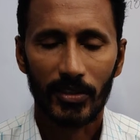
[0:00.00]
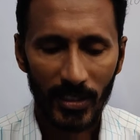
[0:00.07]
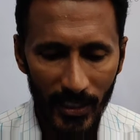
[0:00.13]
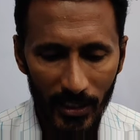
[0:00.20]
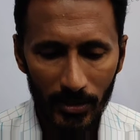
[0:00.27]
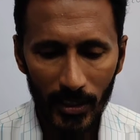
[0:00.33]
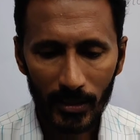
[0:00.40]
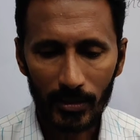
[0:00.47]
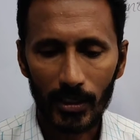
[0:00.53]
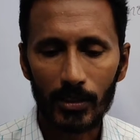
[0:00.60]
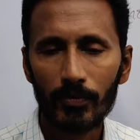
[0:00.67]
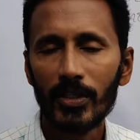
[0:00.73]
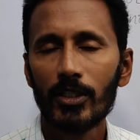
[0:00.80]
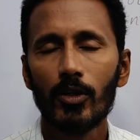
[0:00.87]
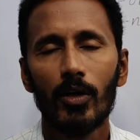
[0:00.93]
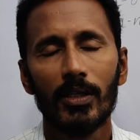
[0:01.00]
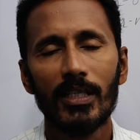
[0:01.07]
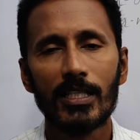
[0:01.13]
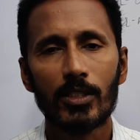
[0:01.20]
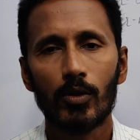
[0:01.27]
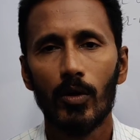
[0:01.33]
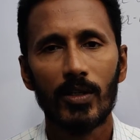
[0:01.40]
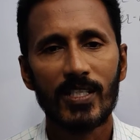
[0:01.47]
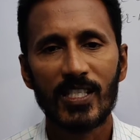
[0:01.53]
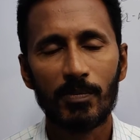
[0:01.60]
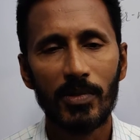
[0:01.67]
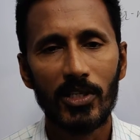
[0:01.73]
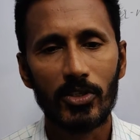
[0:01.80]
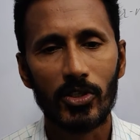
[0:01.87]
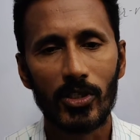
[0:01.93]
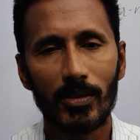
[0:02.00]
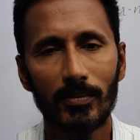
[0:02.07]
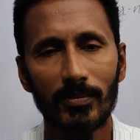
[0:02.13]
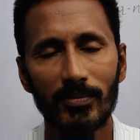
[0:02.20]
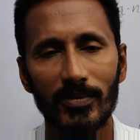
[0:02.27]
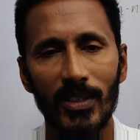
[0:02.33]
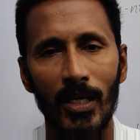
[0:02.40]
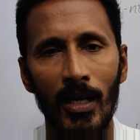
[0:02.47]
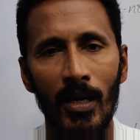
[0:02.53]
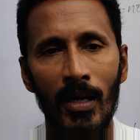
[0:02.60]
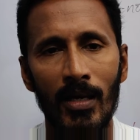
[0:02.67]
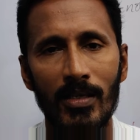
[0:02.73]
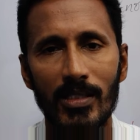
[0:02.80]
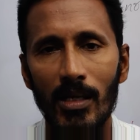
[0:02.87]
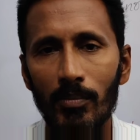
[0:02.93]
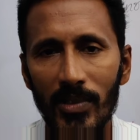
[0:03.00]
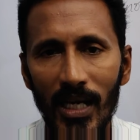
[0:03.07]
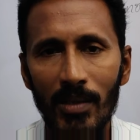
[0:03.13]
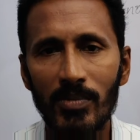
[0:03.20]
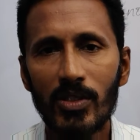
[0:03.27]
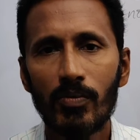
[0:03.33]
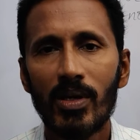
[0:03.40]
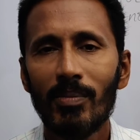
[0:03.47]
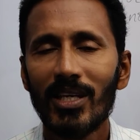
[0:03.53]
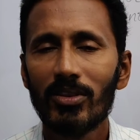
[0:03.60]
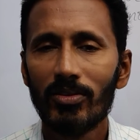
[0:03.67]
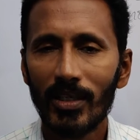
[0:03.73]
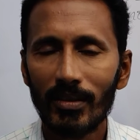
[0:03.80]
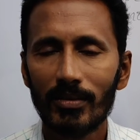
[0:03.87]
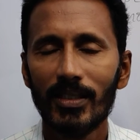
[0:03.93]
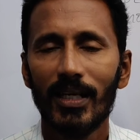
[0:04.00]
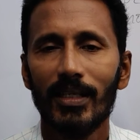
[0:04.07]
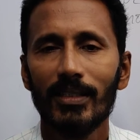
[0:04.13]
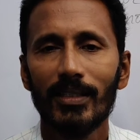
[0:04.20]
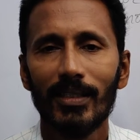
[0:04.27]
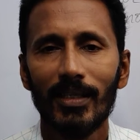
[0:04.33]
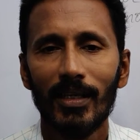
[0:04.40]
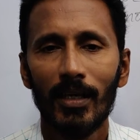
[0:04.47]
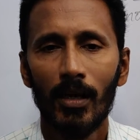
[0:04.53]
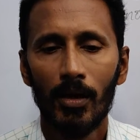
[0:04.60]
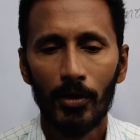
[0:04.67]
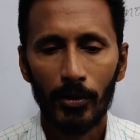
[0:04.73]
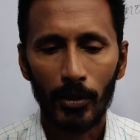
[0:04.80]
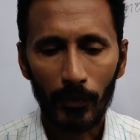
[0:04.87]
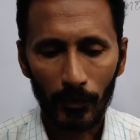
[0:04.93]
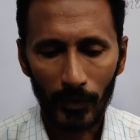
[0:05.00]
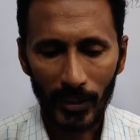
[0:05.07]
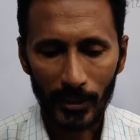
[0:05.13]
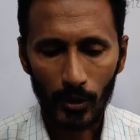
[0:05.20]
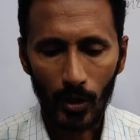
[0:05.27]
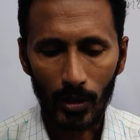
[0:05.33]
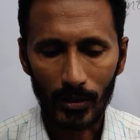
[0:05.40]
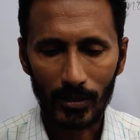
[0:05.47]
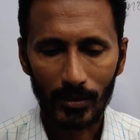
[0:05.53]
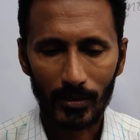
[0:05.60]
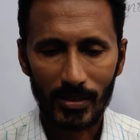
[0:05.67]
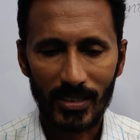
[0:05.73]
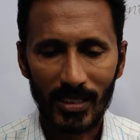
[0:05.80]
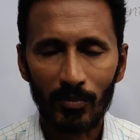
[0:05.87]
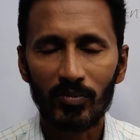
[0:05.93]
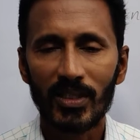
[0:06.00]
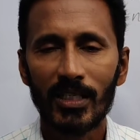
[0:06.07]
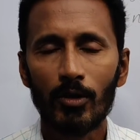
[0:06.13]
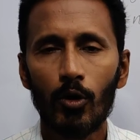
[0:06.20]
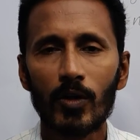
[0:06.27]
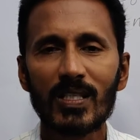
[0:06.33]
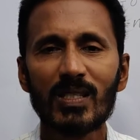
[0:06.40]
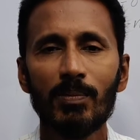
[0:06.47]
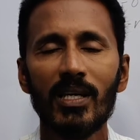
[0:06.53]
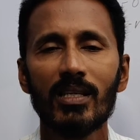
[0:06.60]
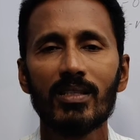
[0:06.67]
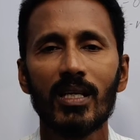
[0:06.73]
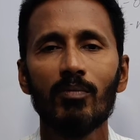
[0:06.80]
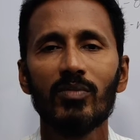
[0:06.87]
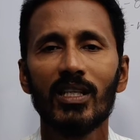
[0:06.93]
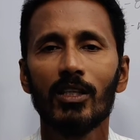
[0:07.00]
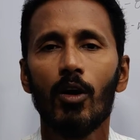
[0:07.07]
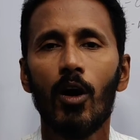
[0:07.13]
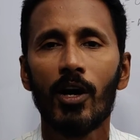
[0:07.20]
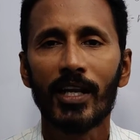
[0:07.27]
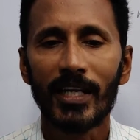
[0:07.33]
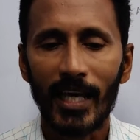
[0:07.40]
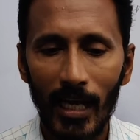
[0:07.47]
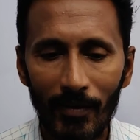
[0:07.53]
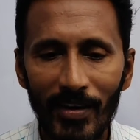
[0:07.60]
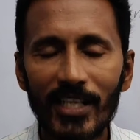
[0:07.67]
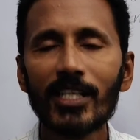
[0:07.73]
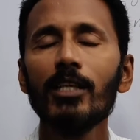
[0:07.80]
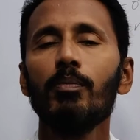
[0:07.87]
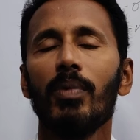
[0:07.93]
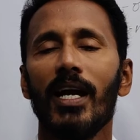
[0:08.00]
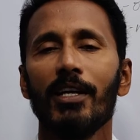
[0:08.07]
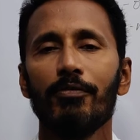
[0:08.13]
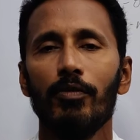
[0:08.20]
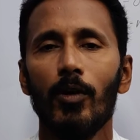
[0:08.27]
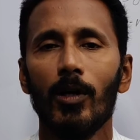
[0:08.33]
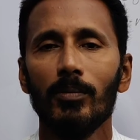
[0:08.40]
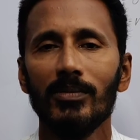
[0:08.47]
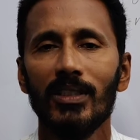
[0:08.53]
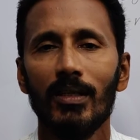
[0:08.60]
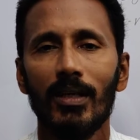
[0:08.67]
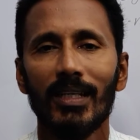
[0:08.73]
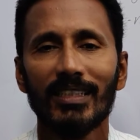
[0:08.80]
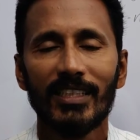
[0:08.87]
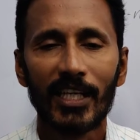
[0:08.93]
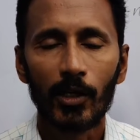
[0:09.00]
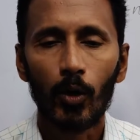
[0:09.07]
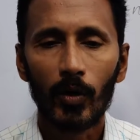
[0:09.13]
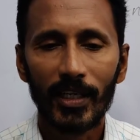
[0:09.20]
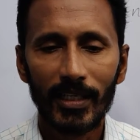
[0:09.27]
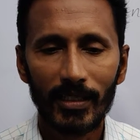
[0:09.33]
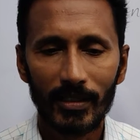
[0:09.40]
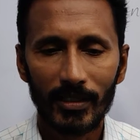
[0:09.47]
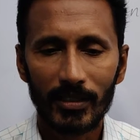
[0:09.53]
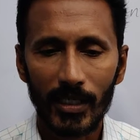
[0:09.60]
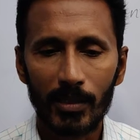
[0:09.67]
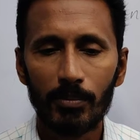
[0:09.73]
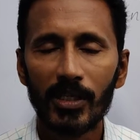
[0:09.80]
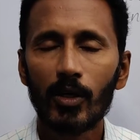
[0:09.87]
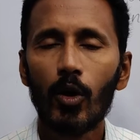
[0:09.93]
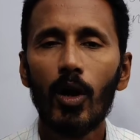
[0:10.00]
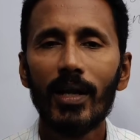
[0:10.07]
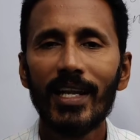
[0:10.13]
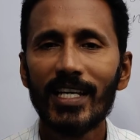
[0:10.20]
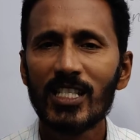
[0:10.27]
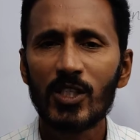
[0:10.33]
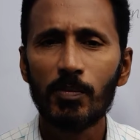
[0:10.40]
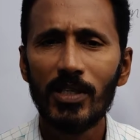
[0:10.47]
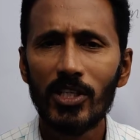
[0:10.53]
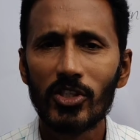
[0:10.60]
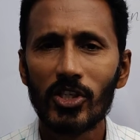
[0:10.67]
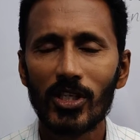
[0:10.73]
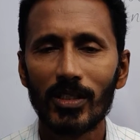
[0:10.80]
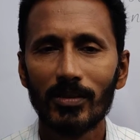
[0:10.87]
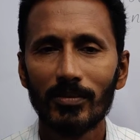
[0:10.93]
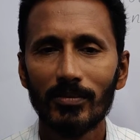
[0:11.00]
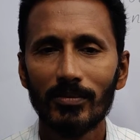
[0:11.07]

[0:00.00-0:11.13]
Anything that we talk is called speech. Sometimes we may think that if we talk something or speak something on an elevated platform, then only it can be called as speech.